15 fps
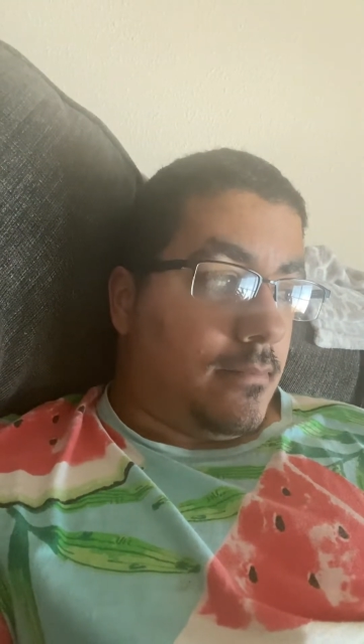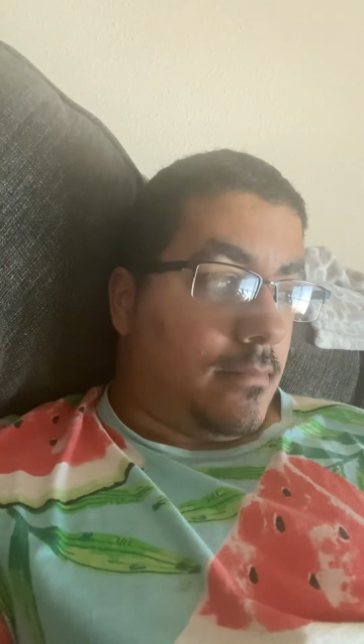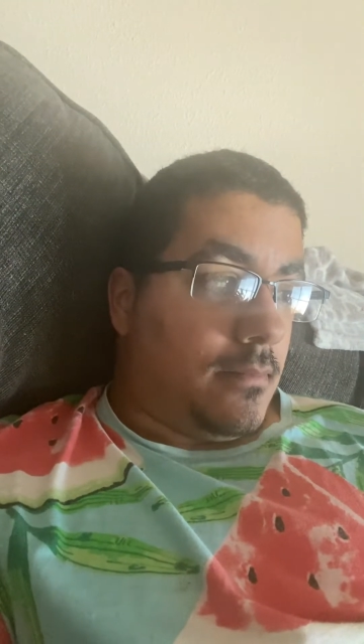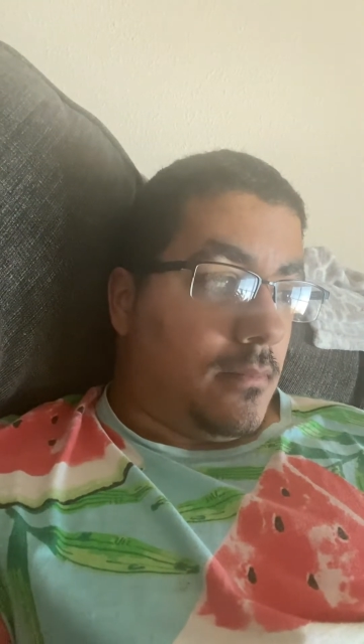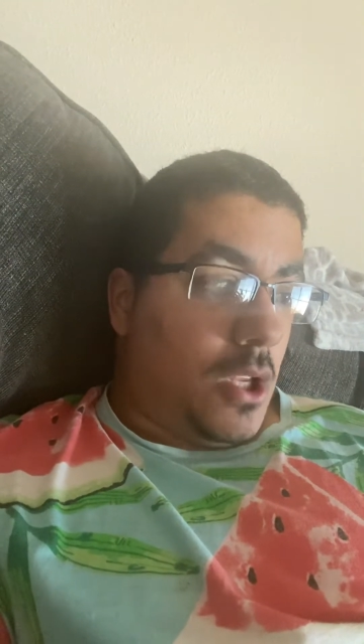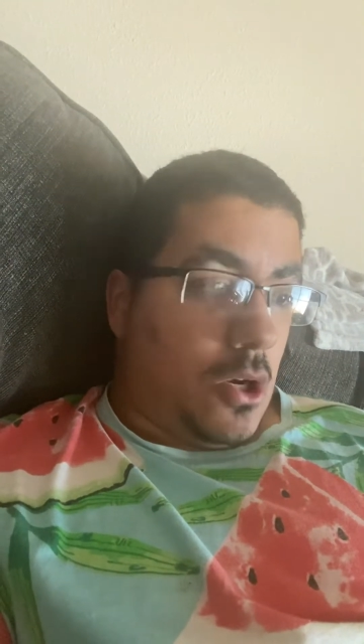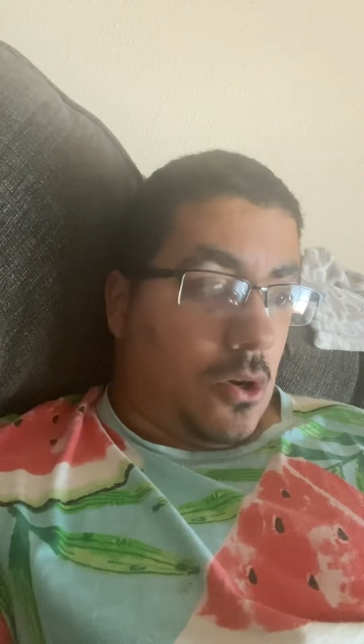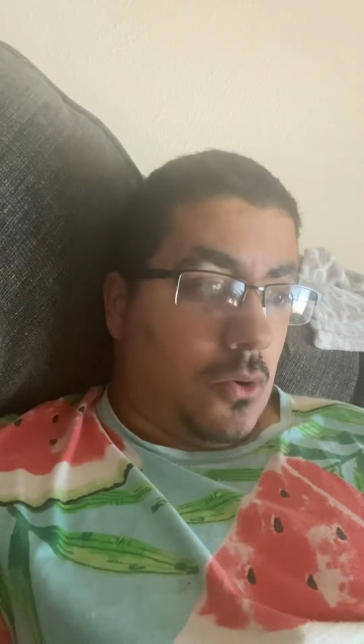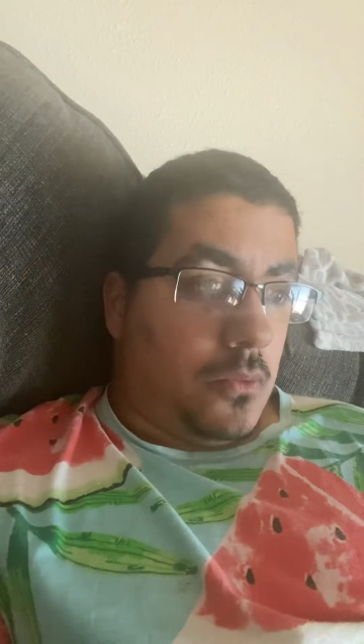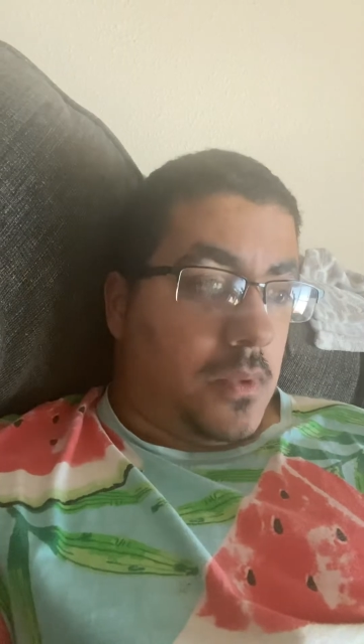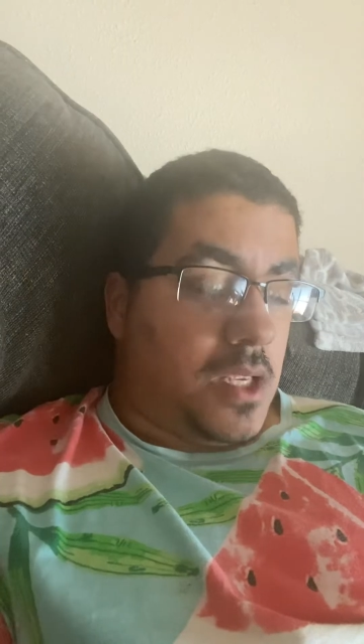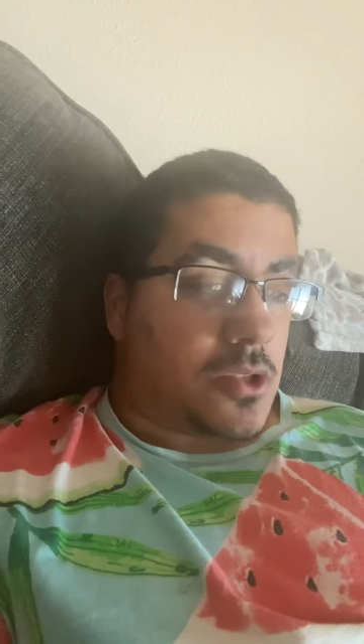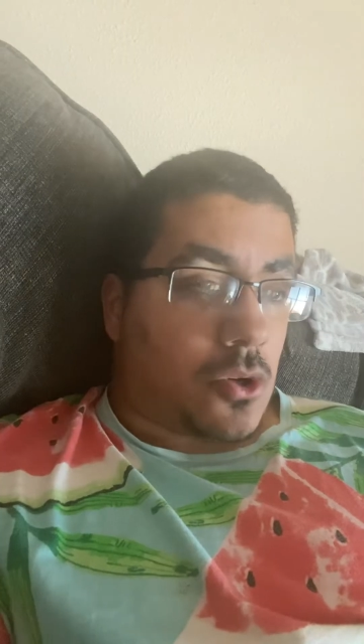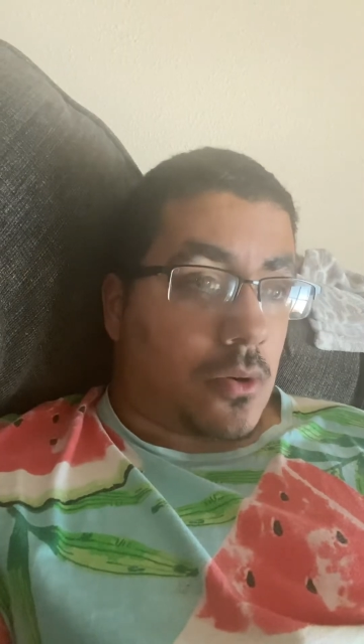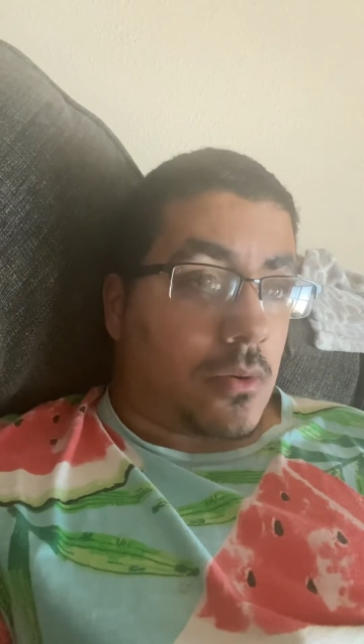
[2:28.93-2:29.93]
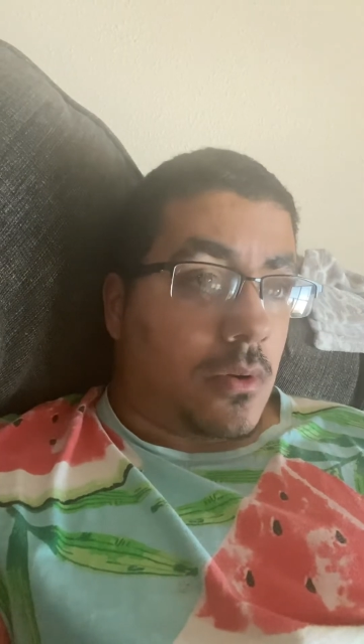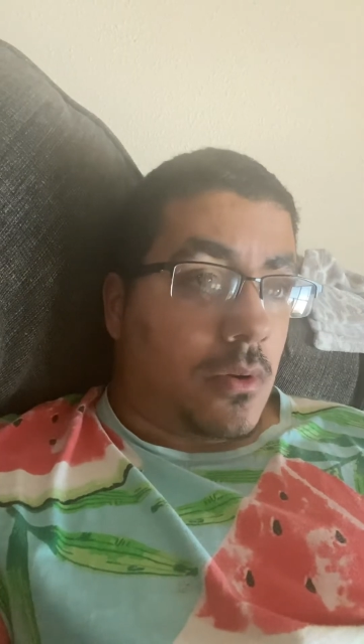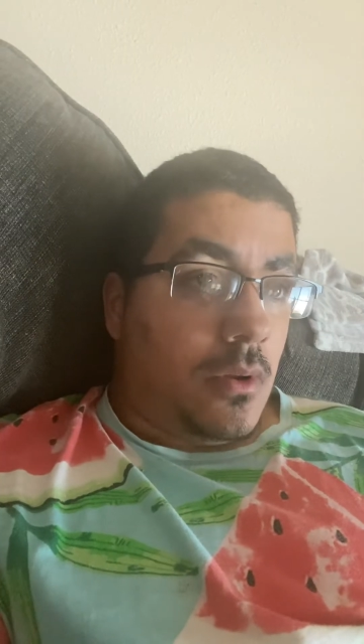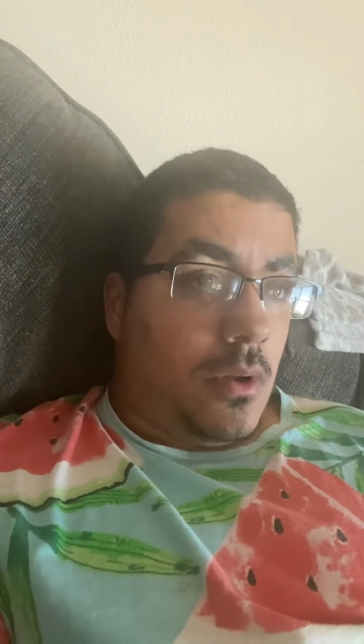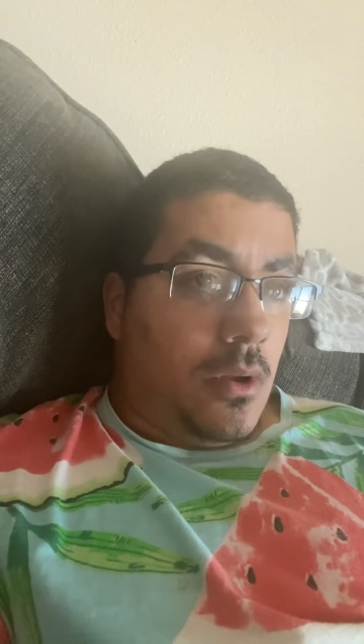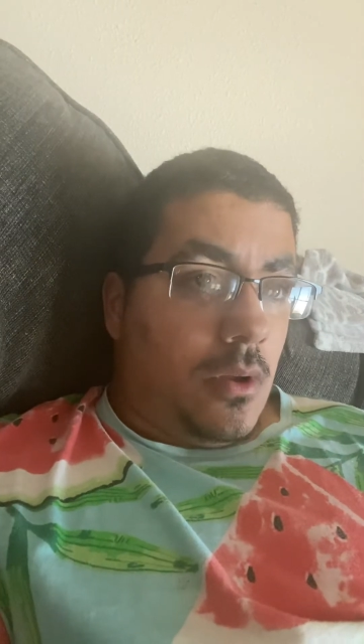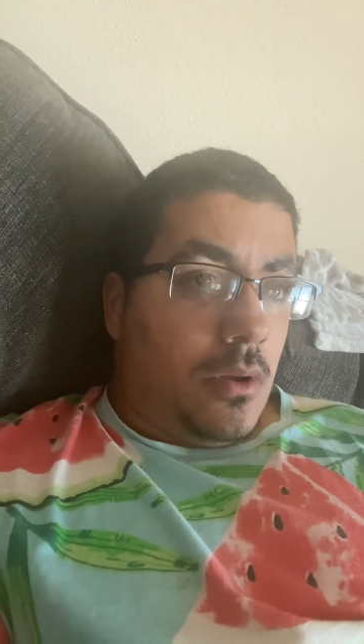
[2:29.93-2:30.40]
these are
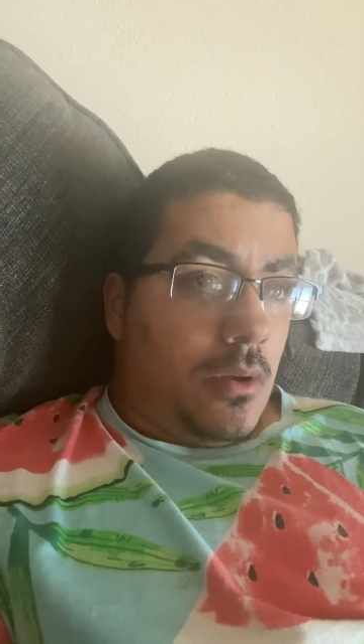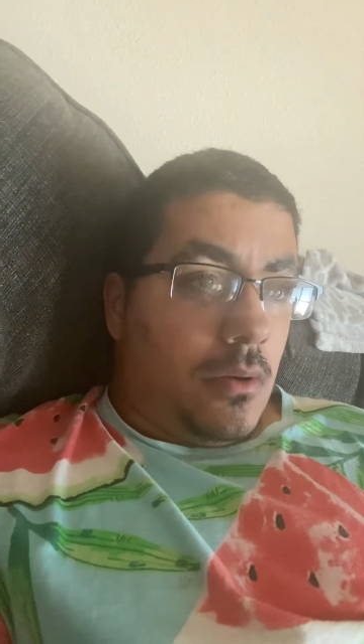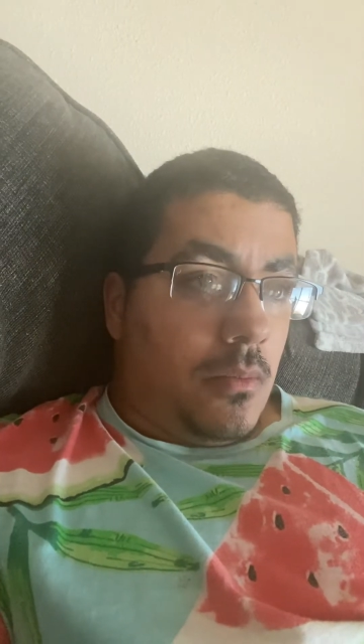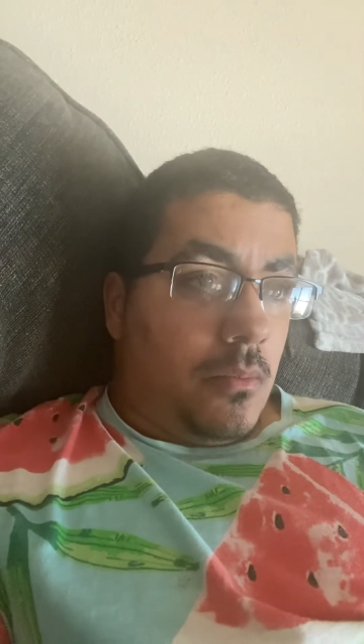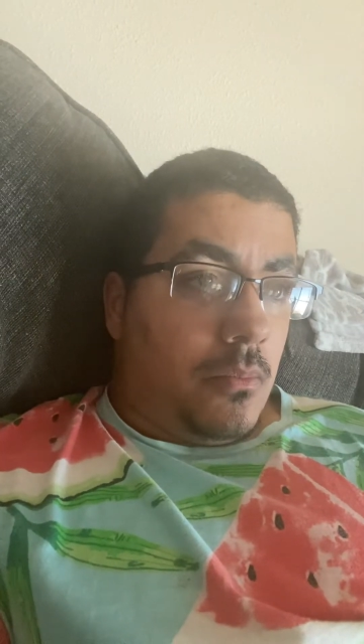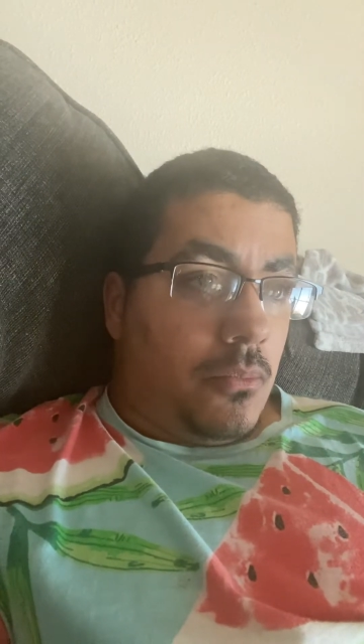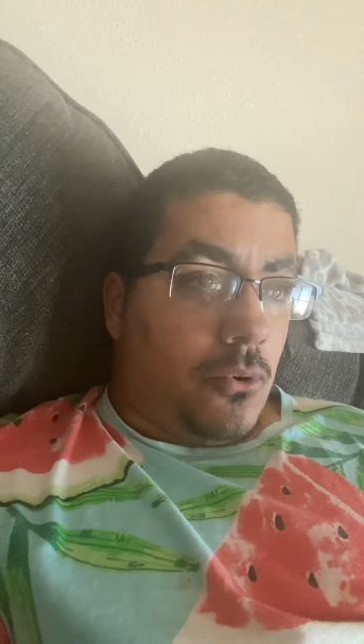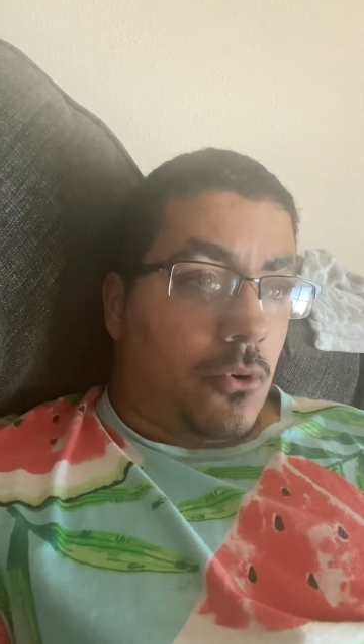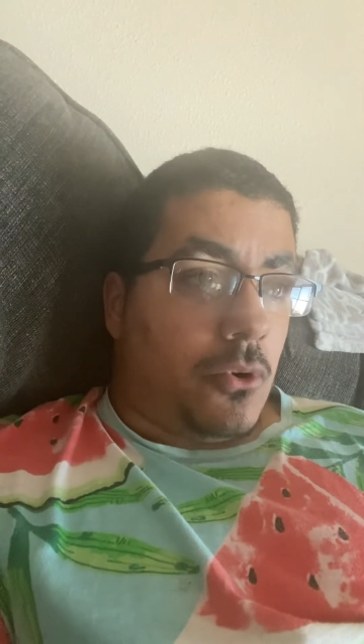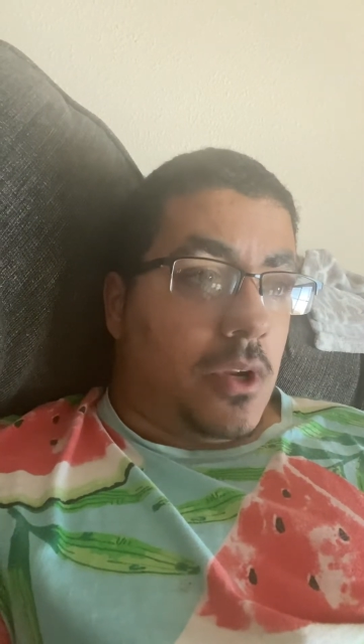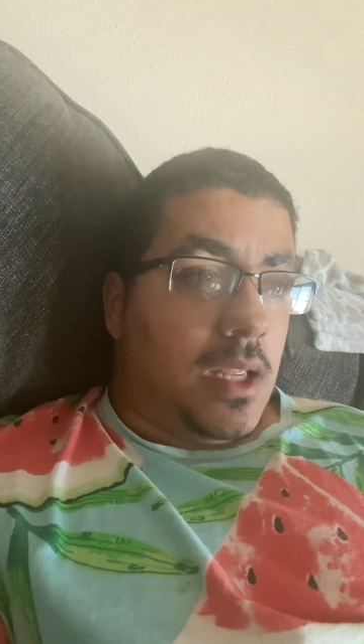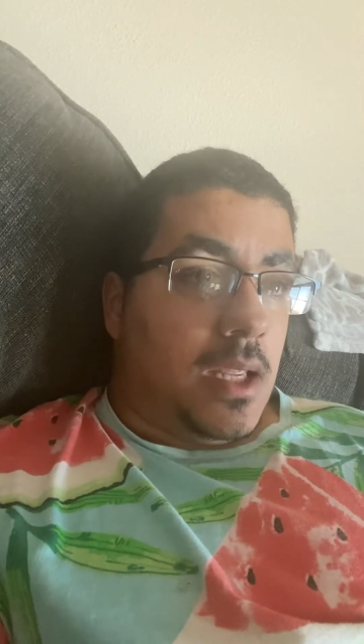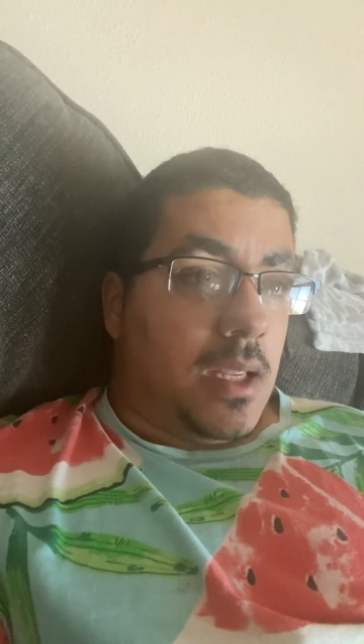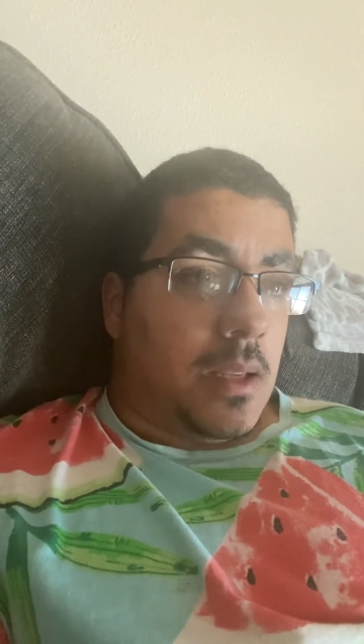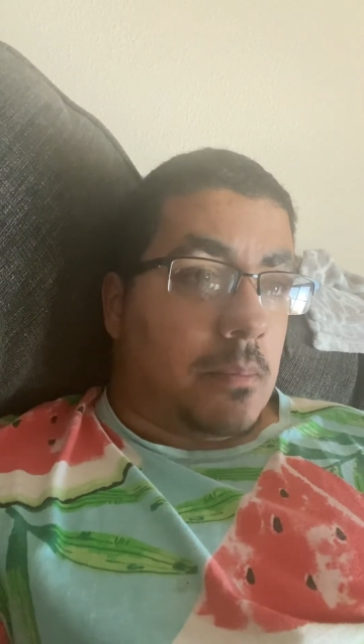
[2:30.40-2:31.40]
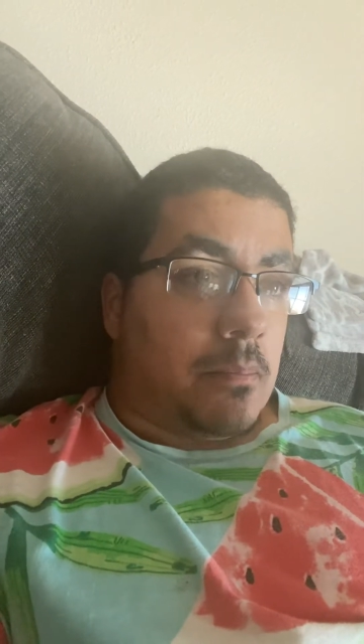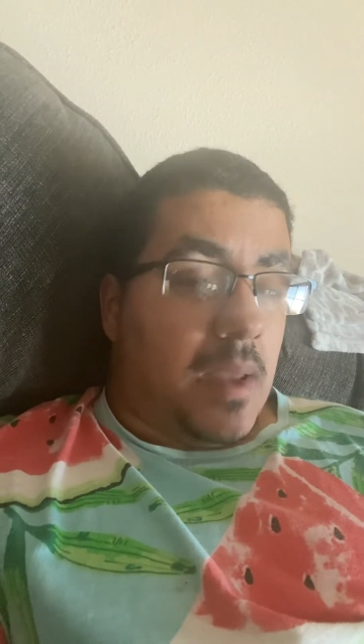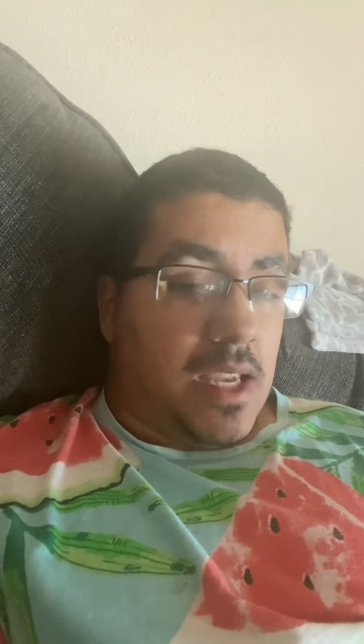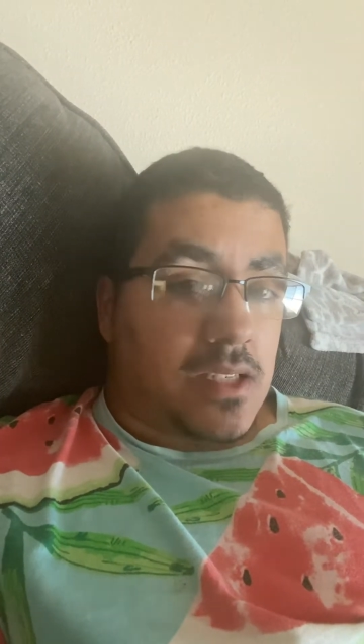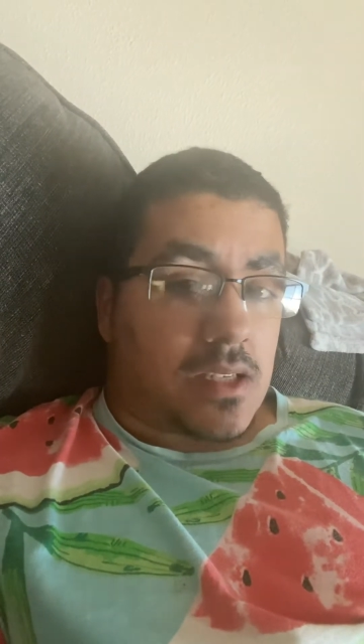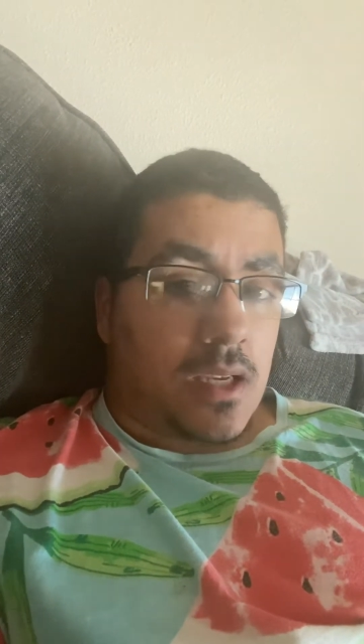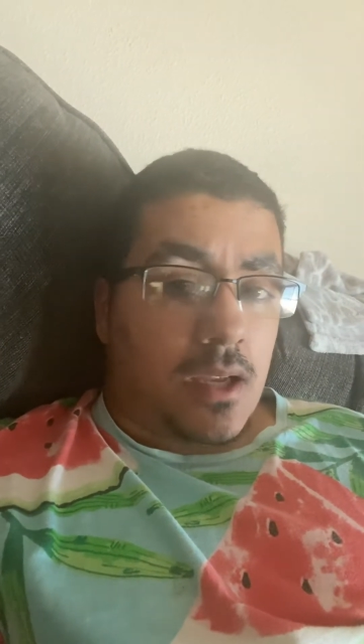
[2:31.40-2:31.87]
pretty
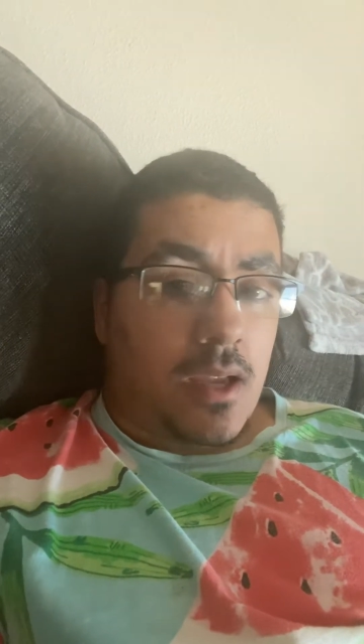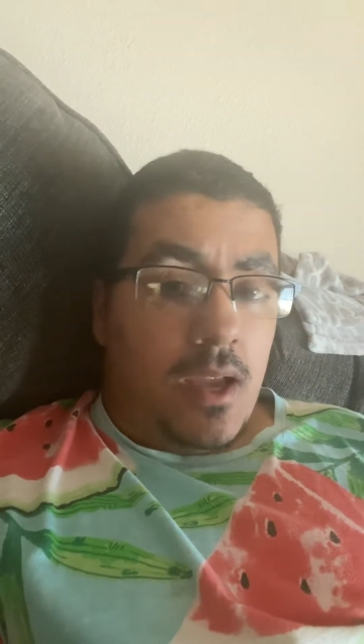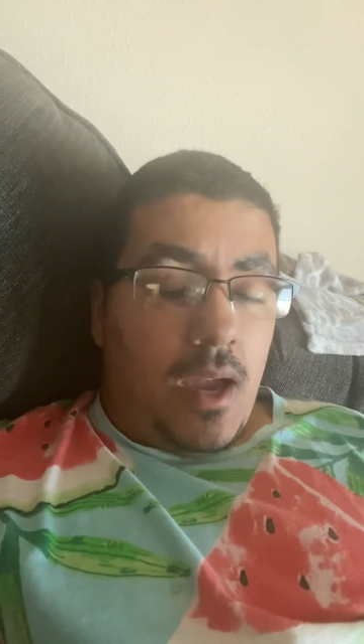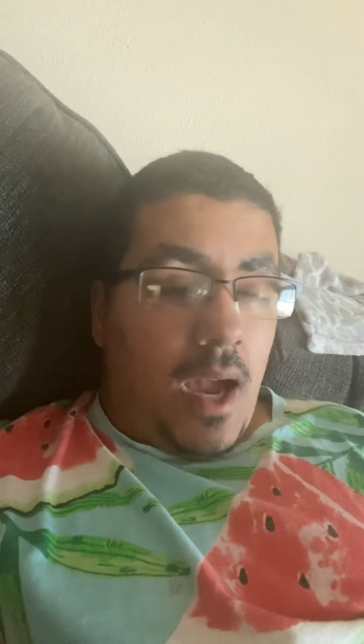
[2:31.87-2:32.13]
basic.